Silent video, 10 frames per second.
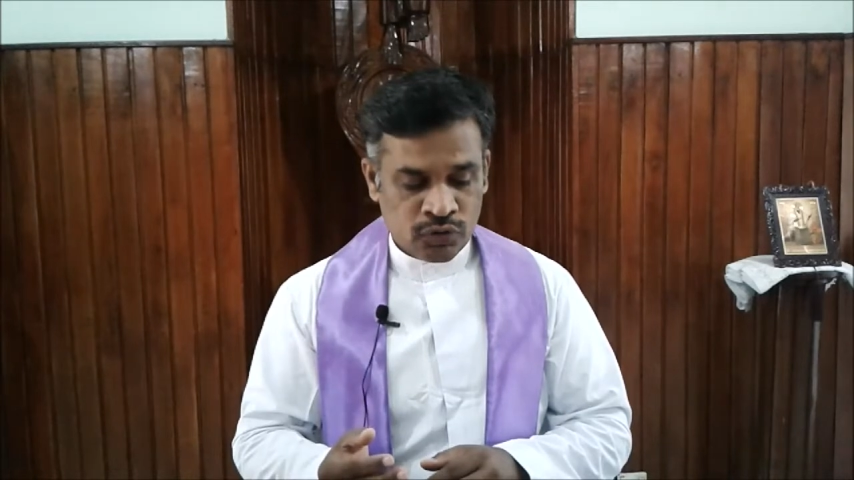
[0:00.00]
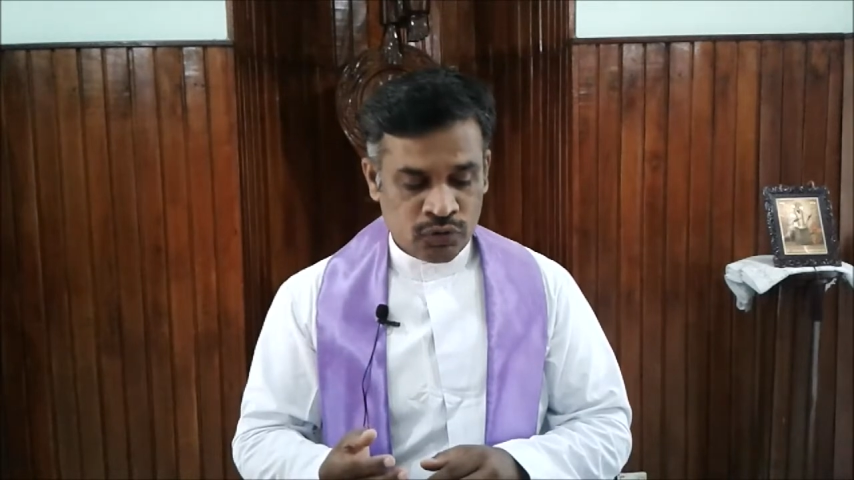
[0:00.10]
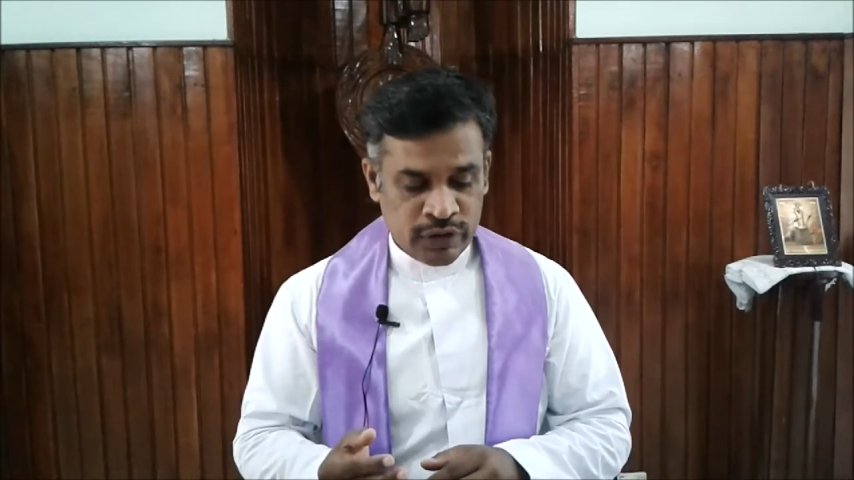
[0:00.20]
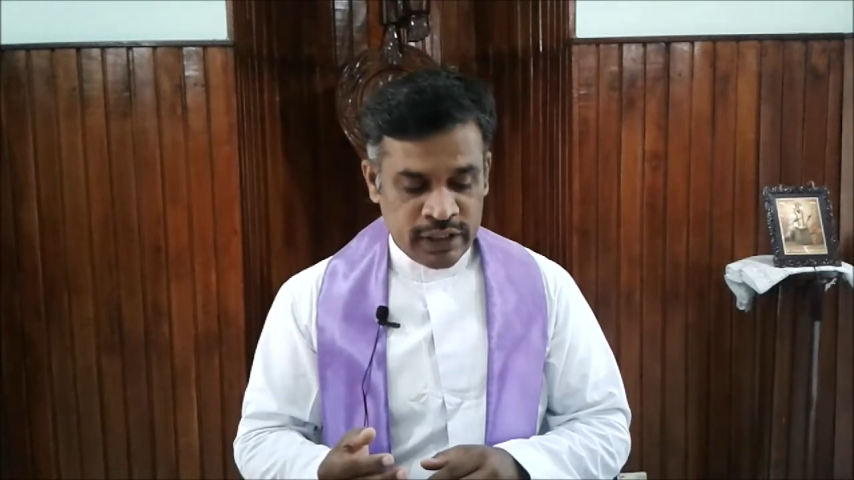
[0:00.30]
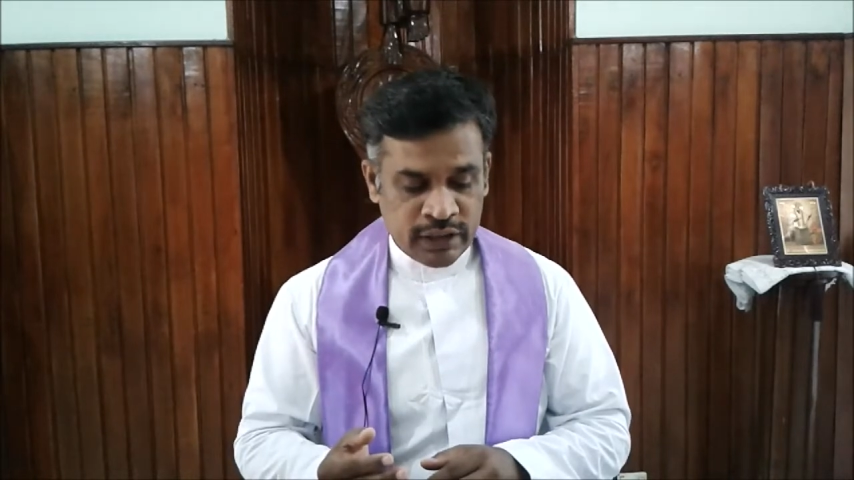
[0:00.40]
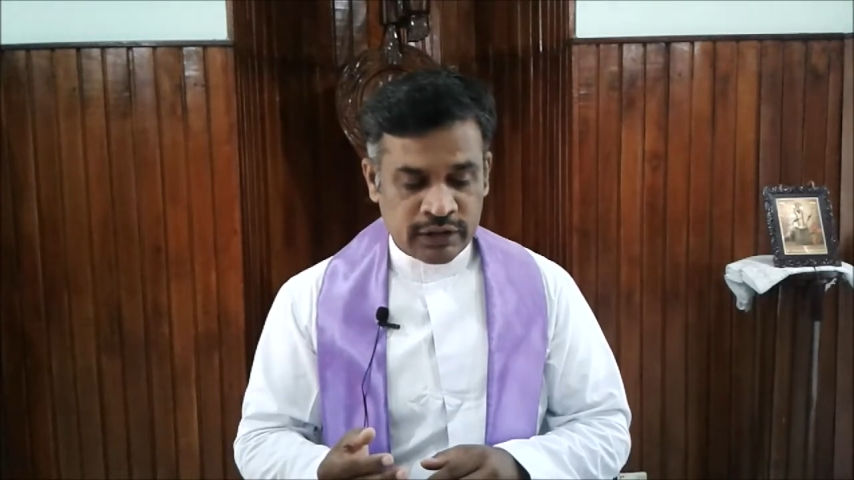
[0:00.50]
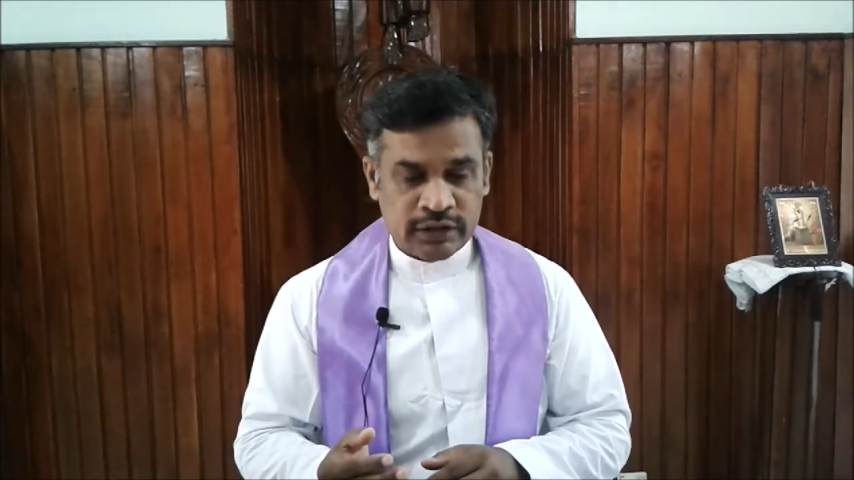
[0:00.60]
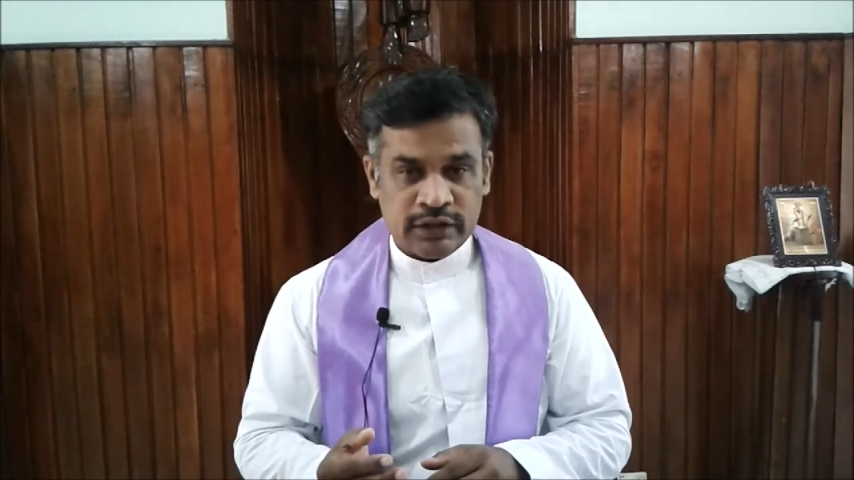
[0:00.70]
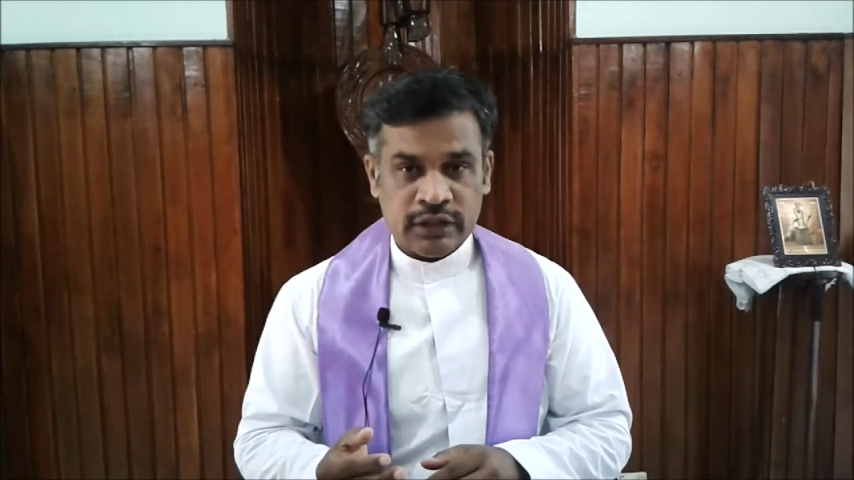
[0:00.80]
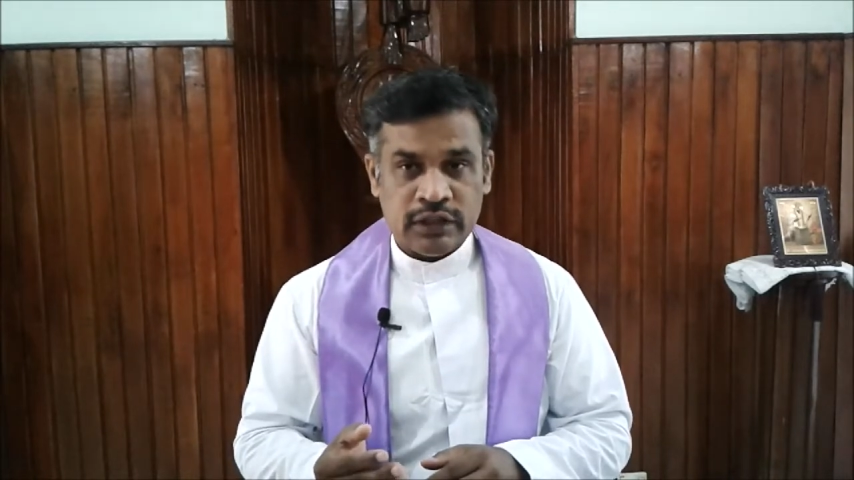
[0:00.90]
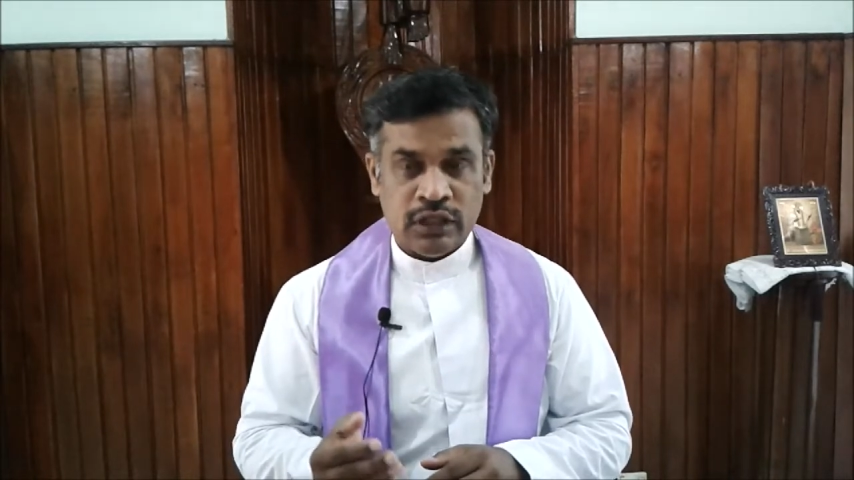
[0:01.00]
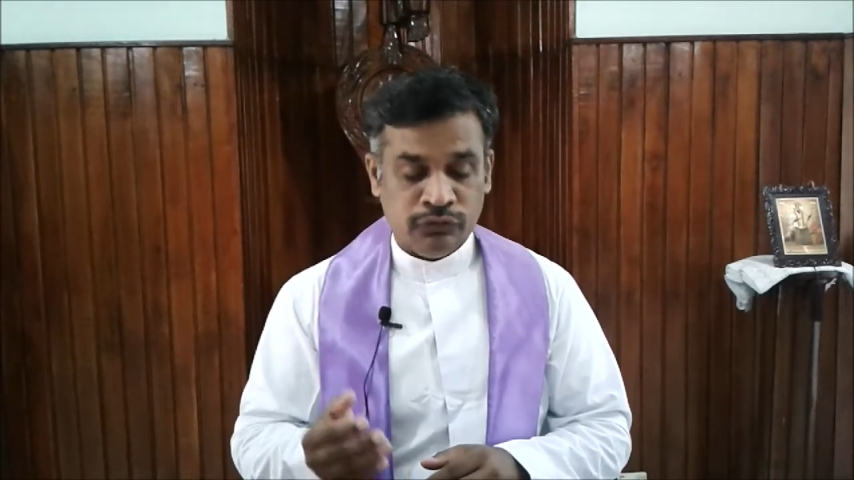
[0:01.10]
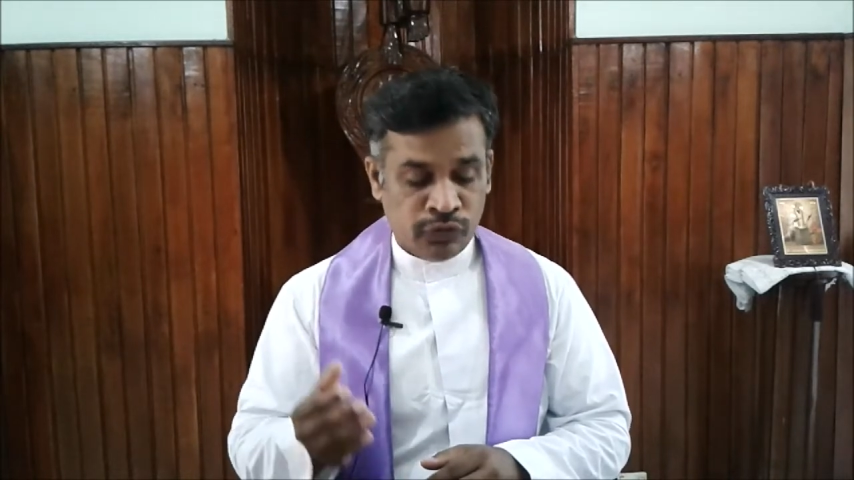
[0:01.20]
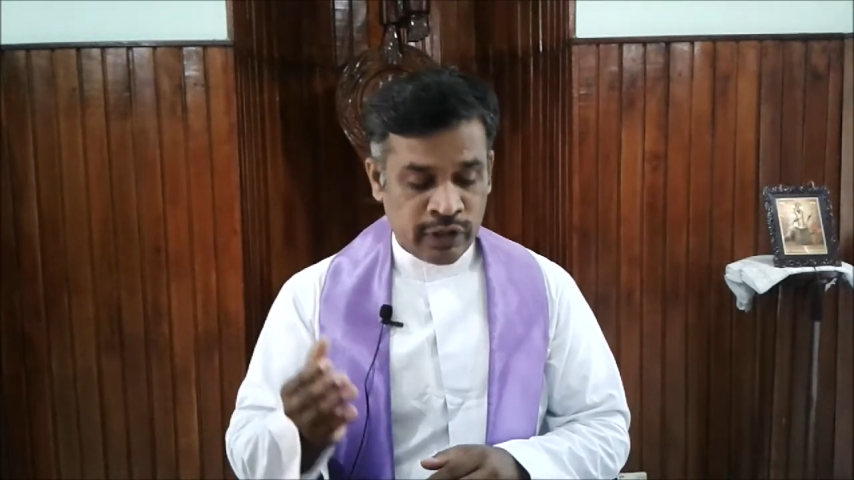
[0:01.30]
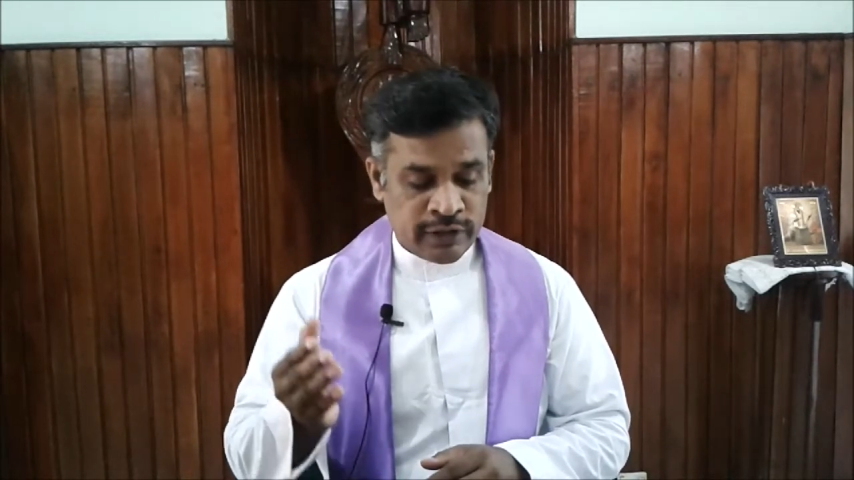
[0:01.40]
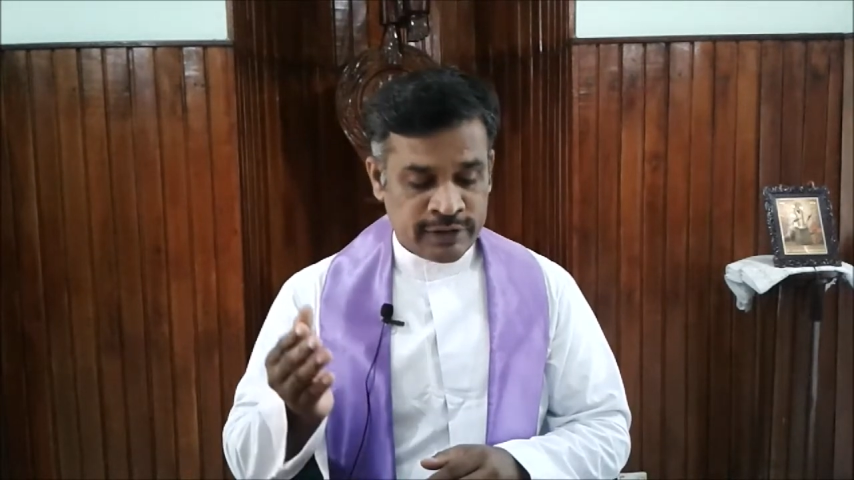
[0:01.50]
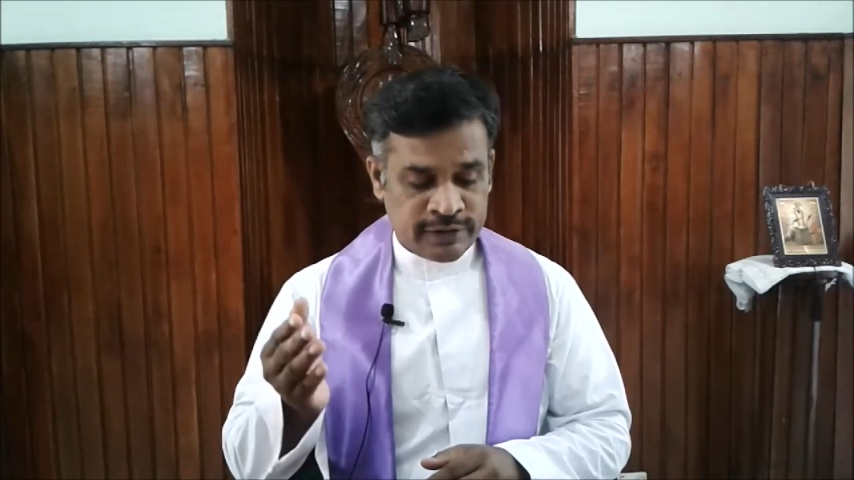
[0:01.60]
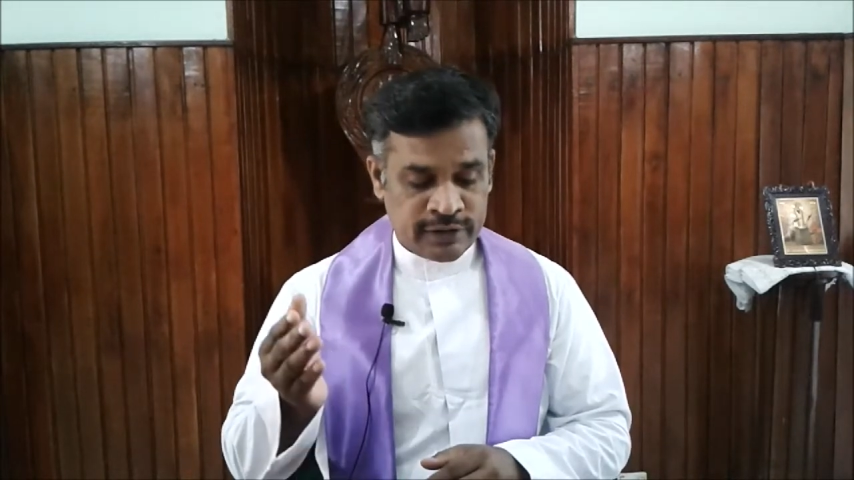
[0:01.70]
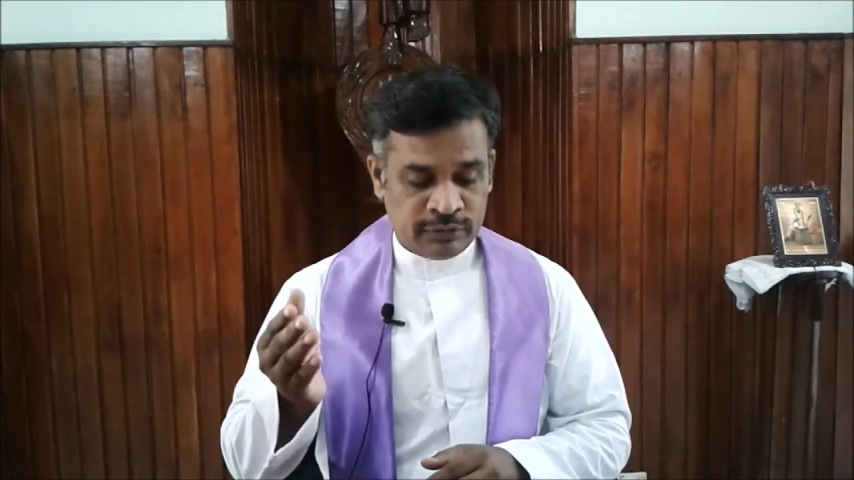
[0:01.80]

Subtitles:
to hear the voice